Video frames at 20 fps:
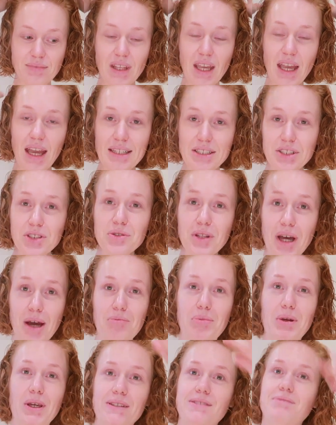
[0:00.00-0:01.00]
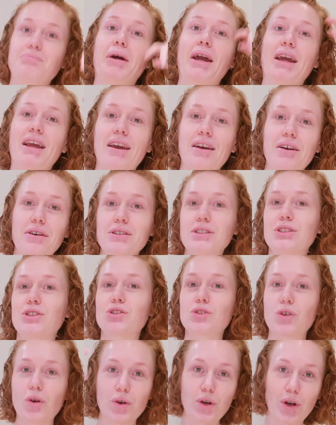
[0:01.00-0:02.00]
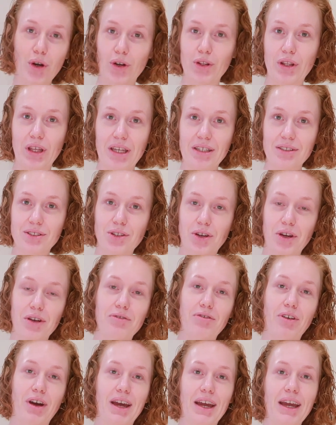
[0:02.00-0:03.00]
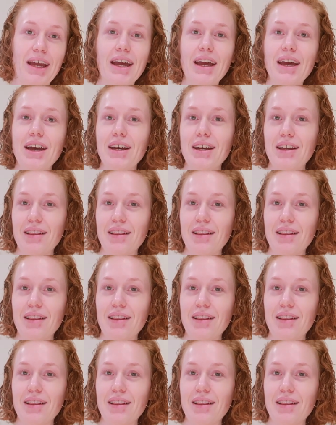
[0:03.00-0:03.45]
I do that because my hair is so curly, so if I